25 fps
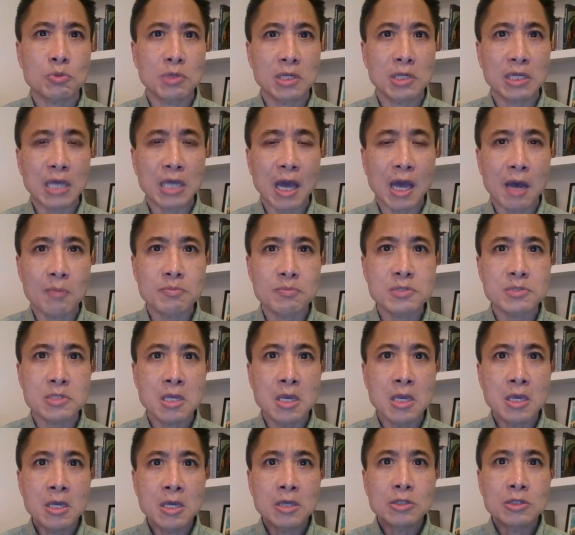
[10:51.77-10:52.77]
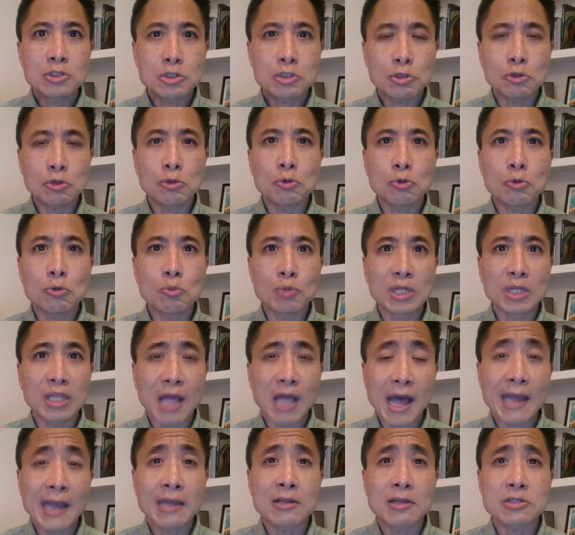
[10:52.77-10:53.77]
when it comes to
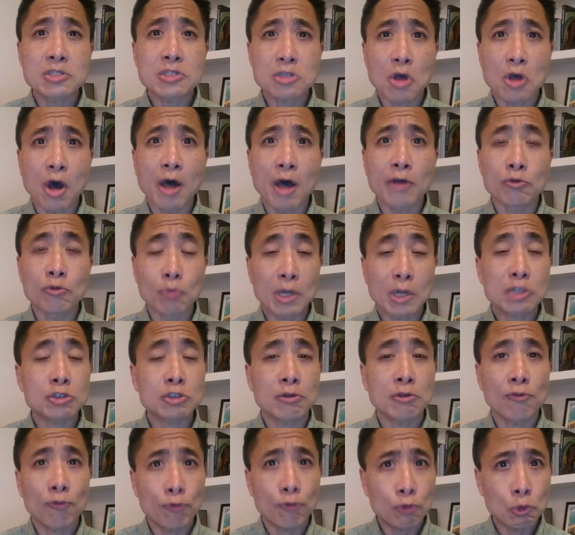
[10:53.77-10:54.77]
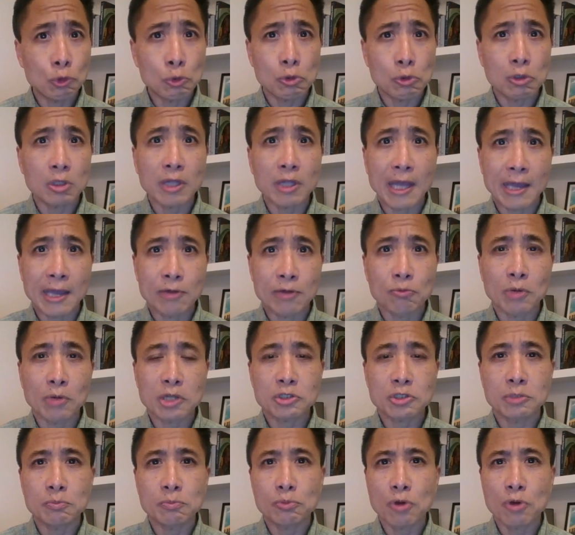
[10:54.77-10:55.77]
reliance on Russian fuel and
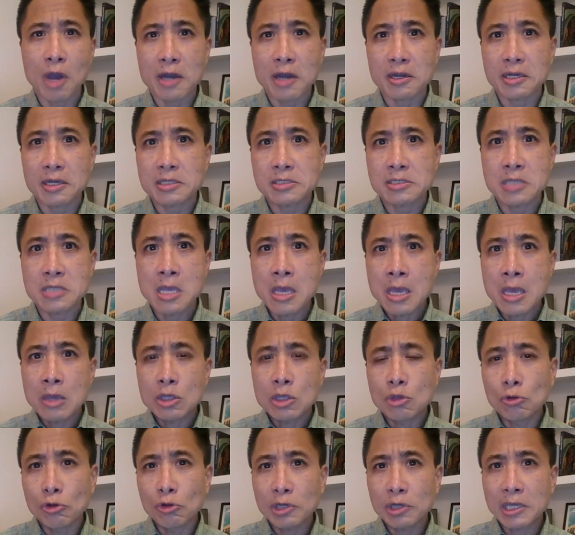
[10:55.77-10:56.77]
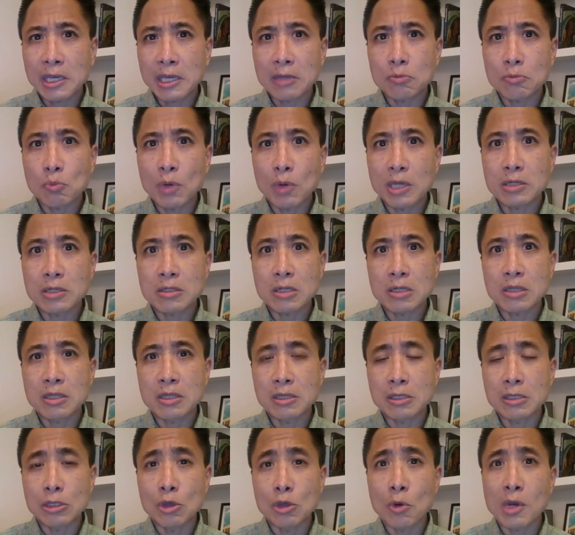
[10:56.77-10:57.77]
Russian products. You look at what
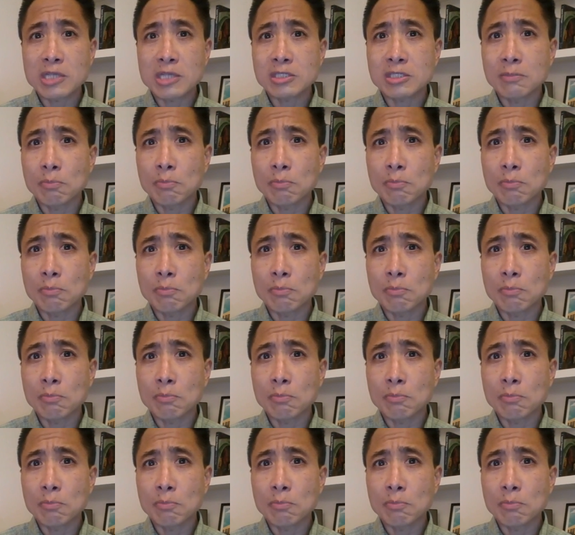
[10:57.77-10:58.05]
the U.S.